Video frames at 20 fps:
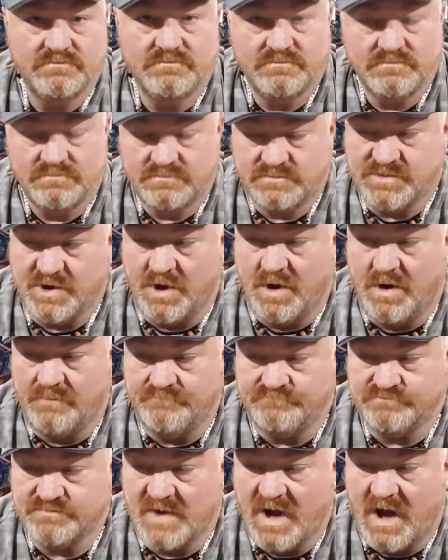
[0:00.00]
So,
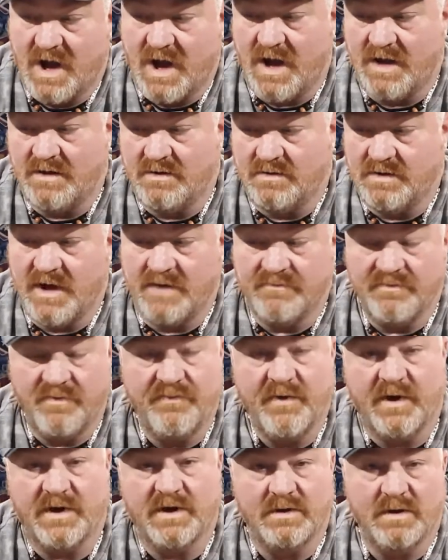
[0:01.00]
I don't have a
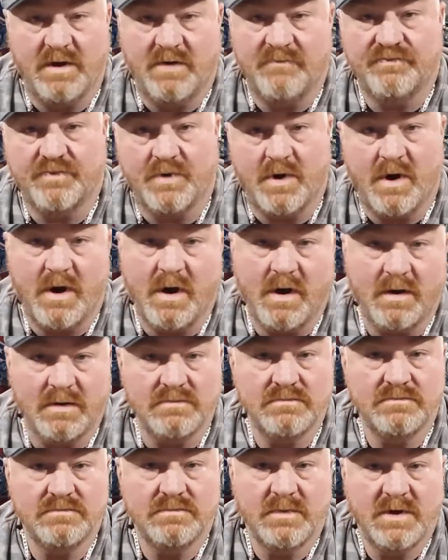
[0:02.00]
fucking love for
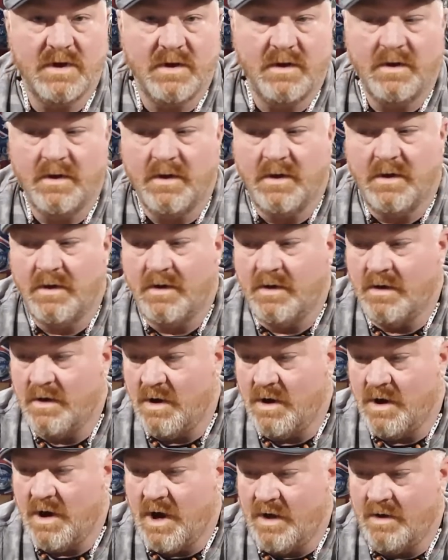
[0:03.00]
hogs.
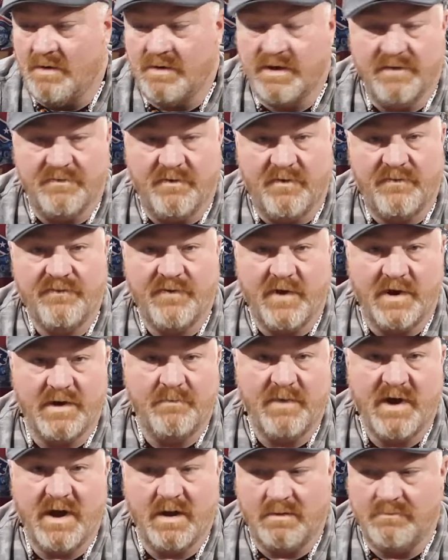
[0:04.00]
Well, I don't give a fuck
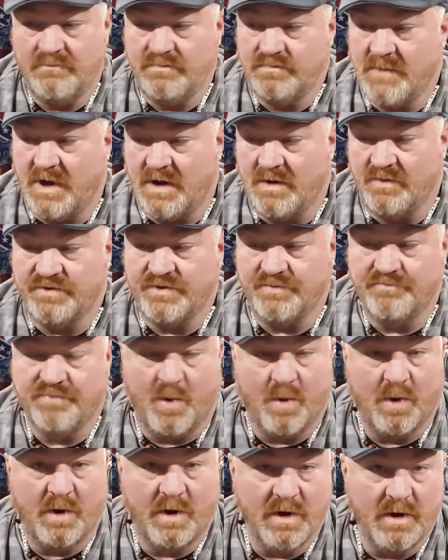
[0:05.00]
about them. I don't
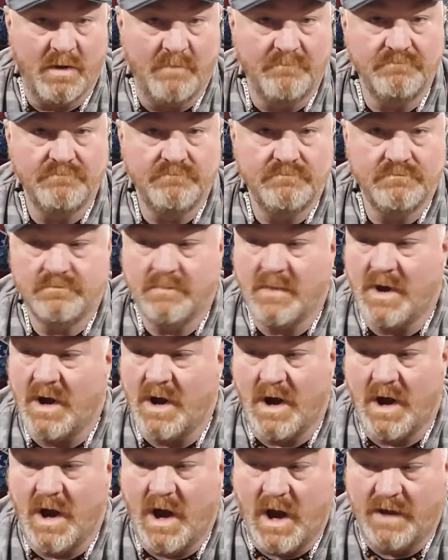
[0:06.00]
support them.
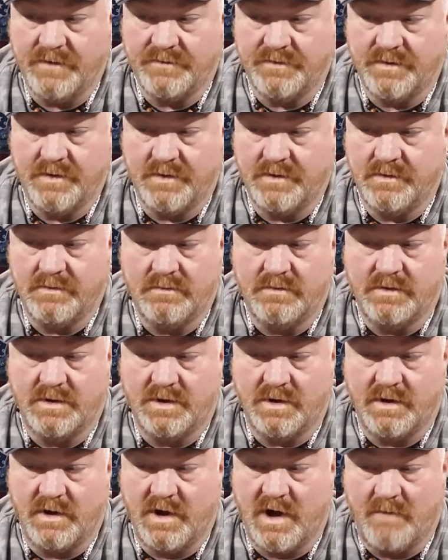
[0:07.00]
They're
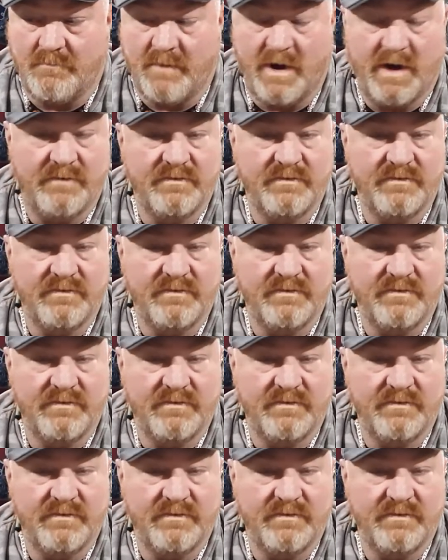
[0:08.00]
not my...